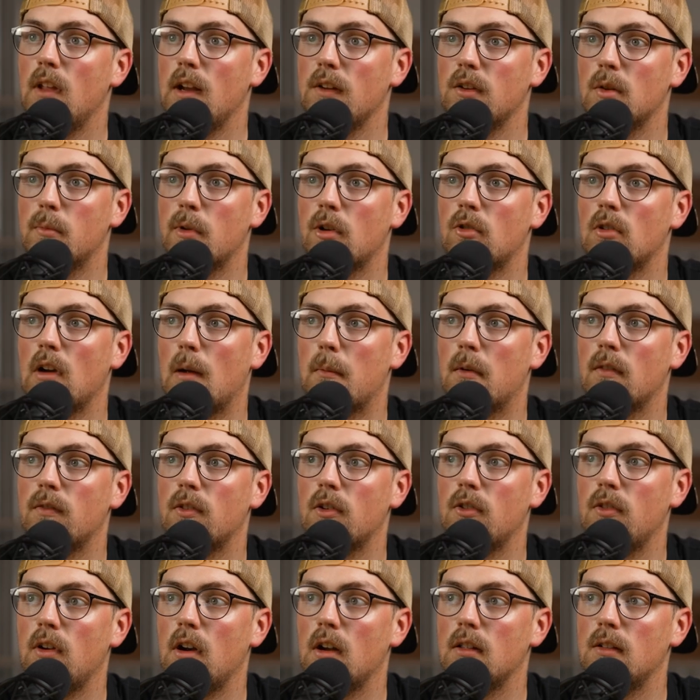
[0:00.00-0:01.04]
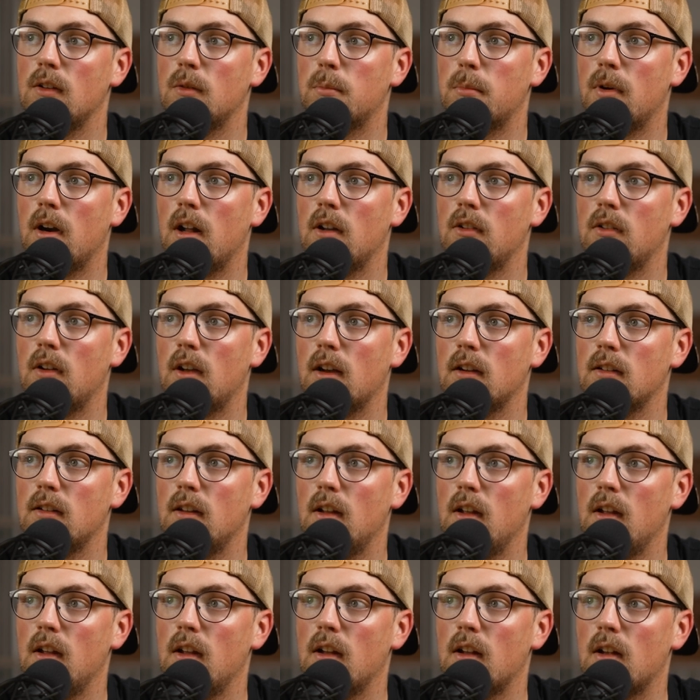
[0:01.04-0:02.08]
Thanks so much, Robert, for sharing these projects.
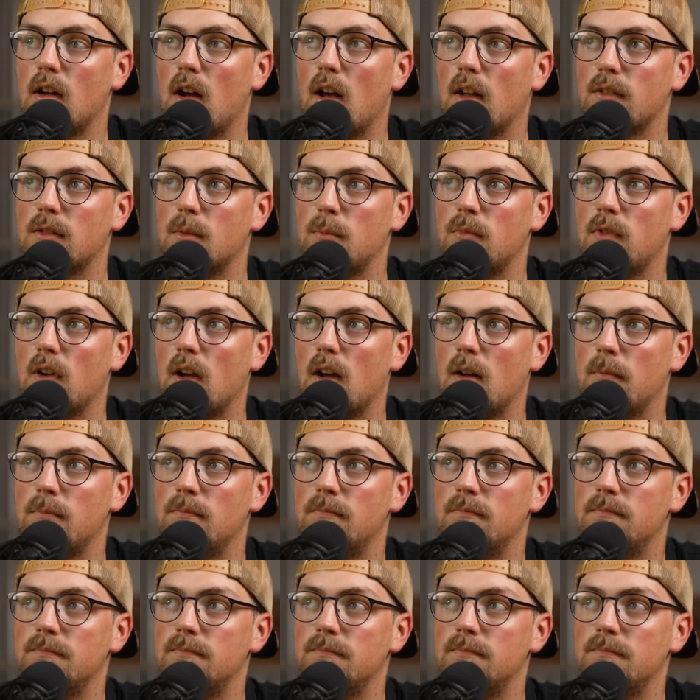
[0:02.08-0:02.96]
Awesome job.